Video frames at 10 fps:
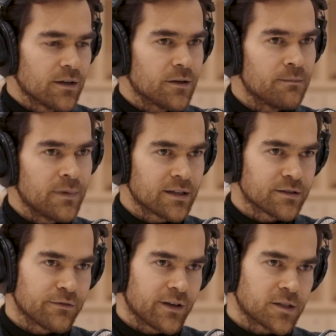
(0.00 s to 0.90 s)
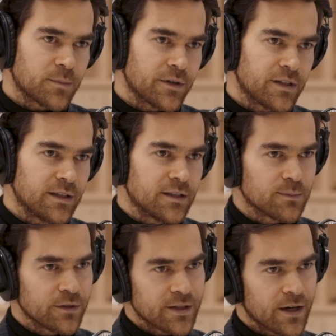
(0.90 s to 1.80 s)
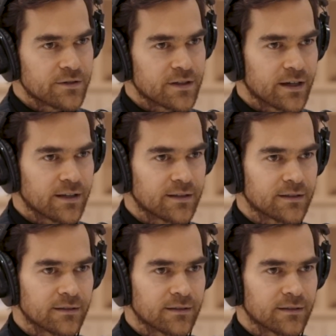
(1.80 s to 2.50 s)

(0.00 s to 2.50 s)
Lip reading: The mix of expertise plus outside